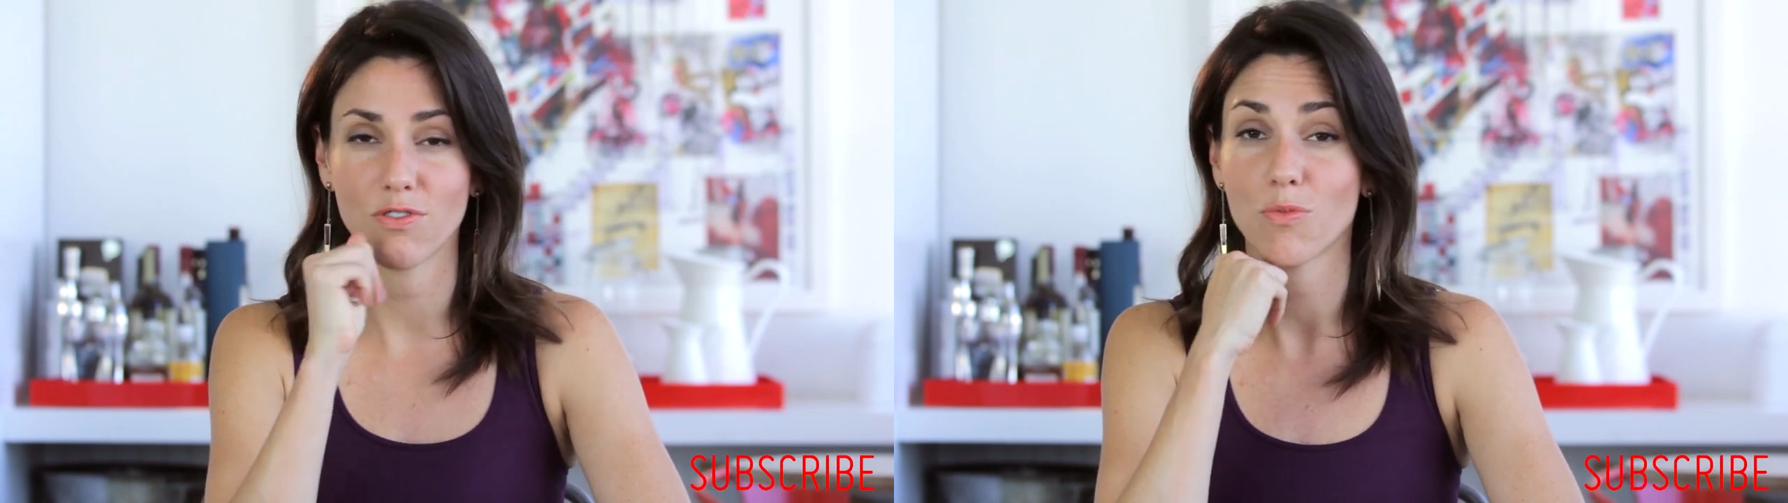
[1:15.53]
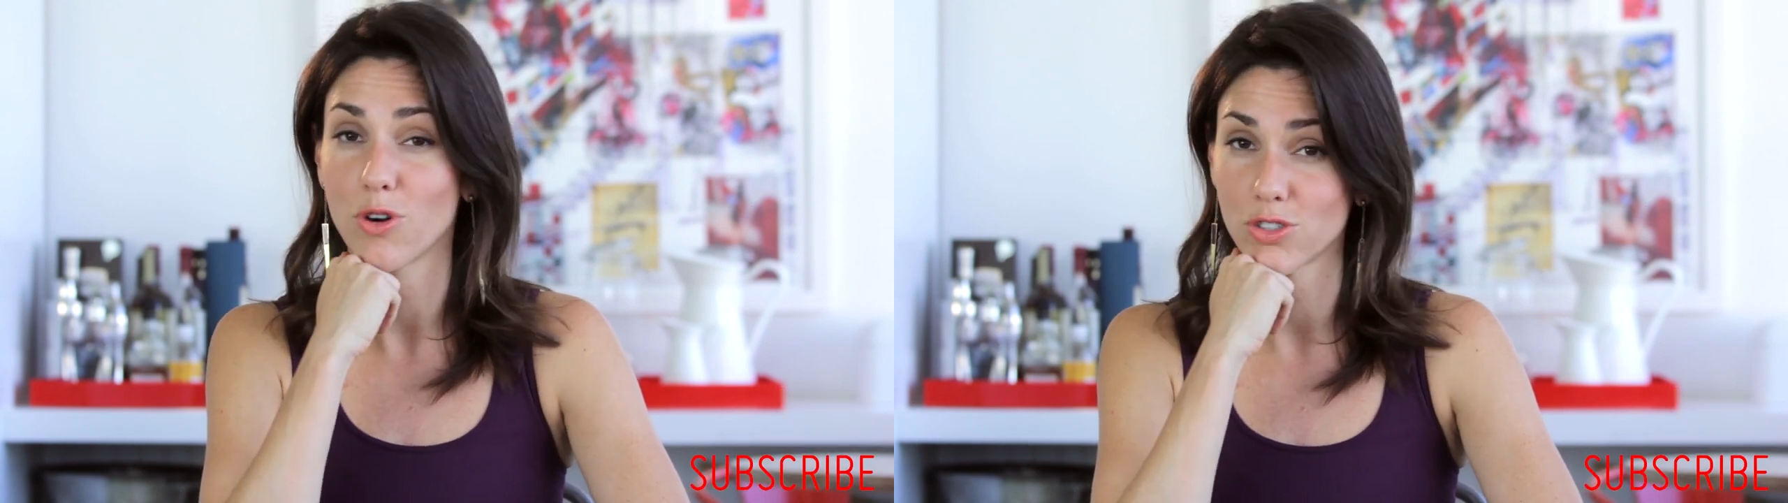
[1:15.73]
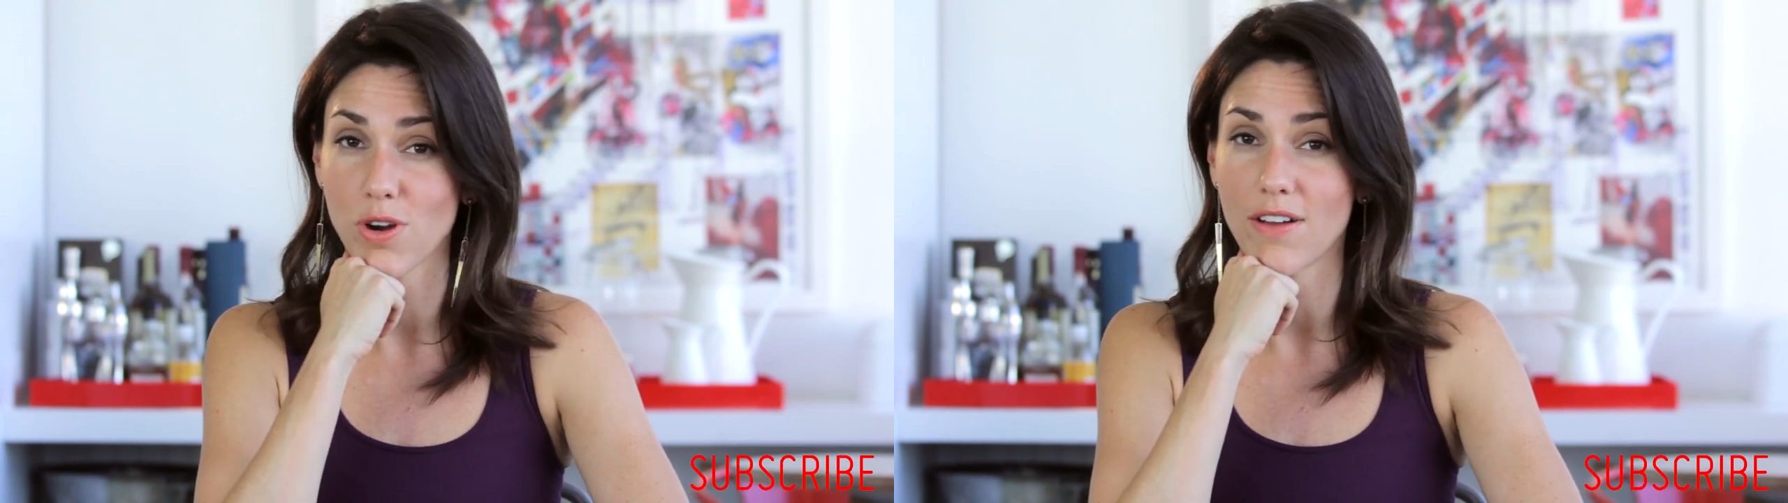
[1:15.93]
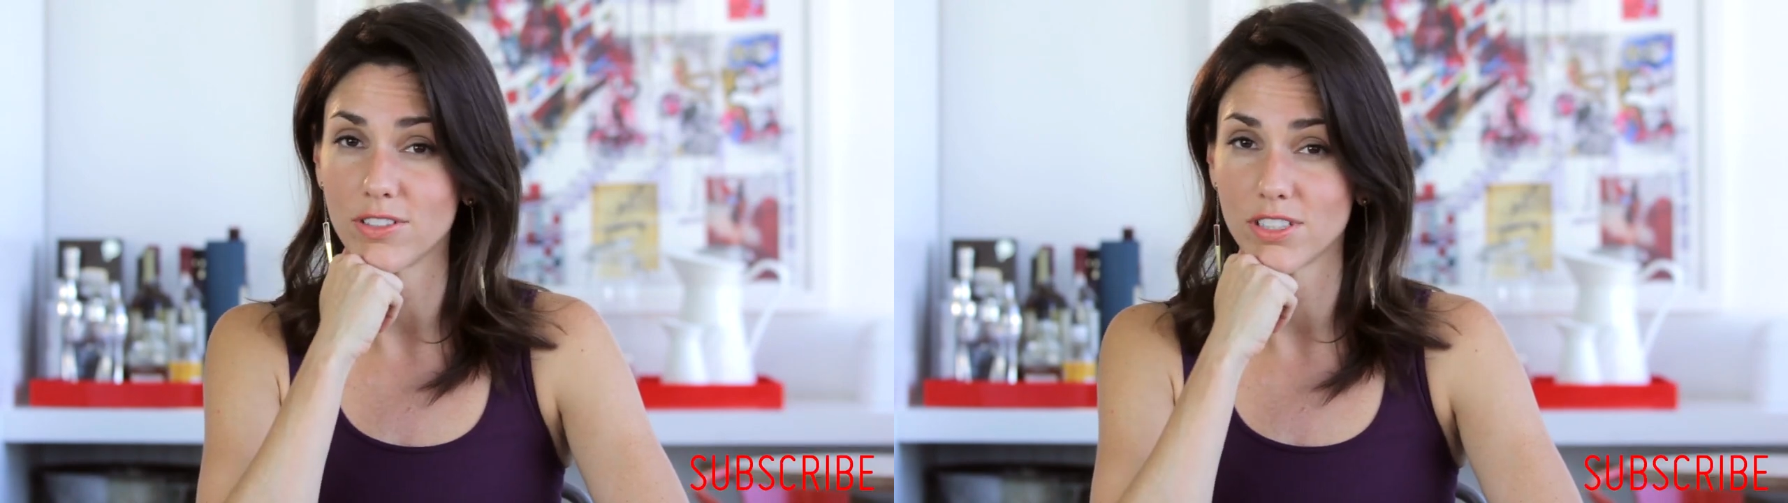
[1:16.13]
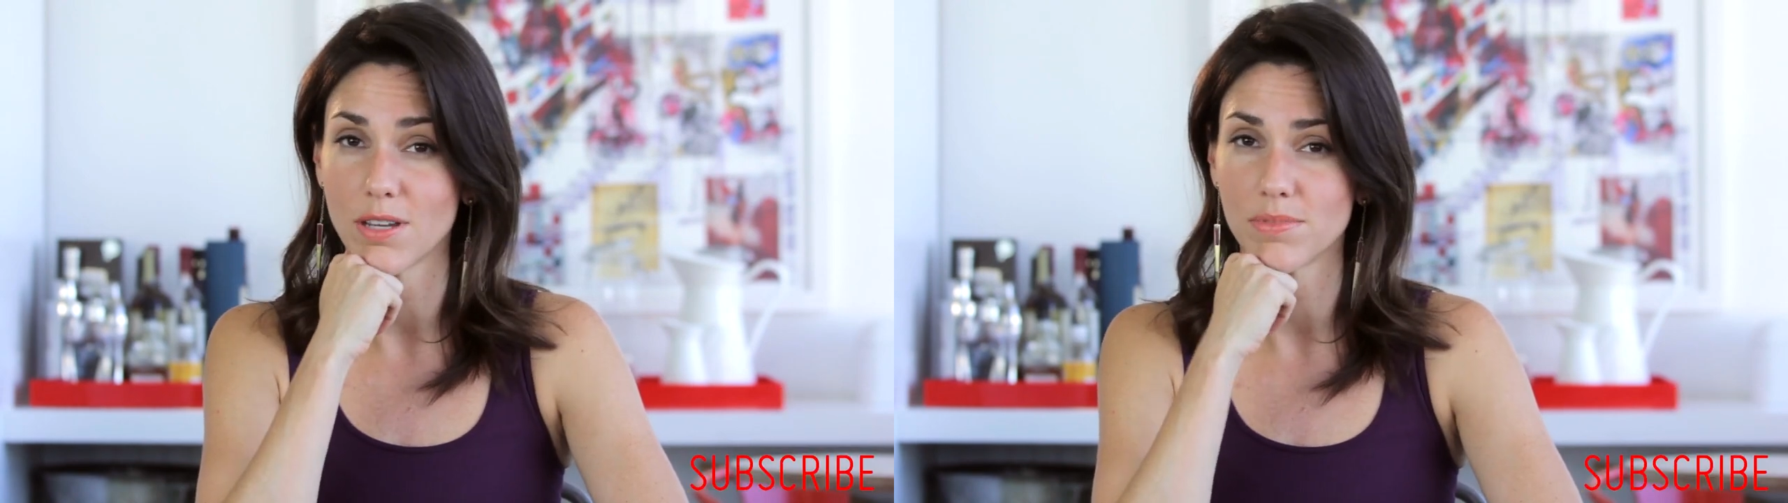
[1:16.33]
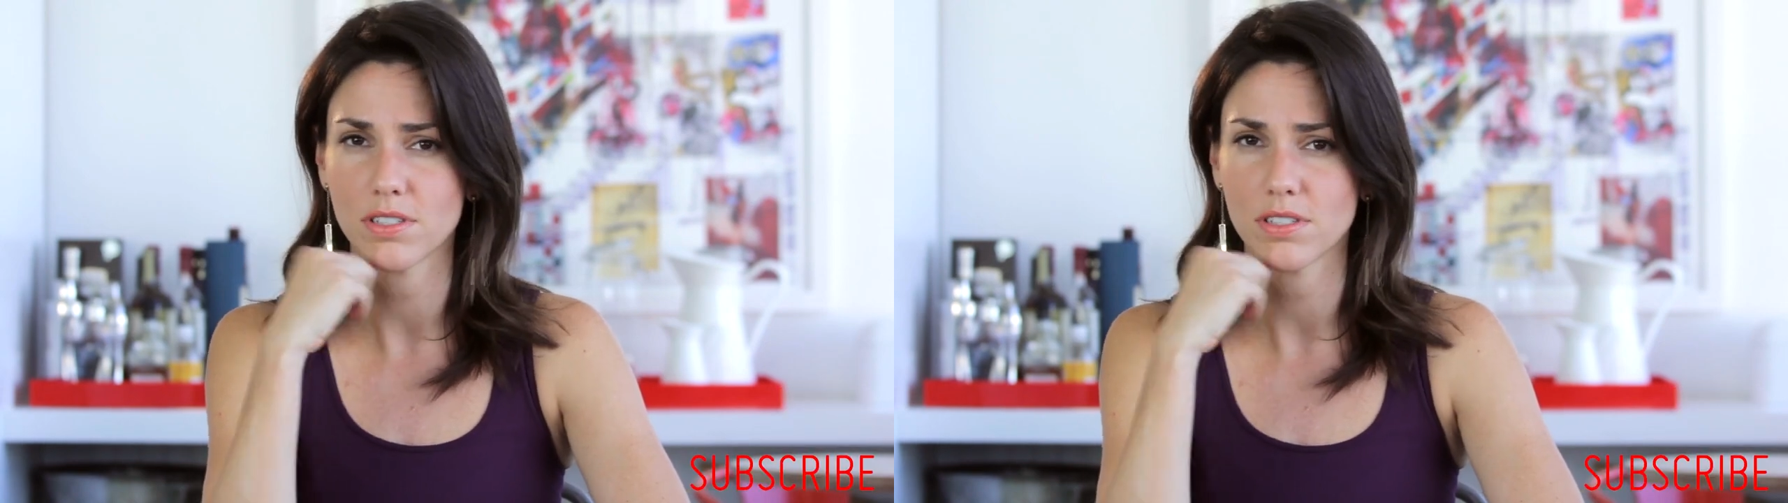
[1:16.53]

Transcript: for more travel tips.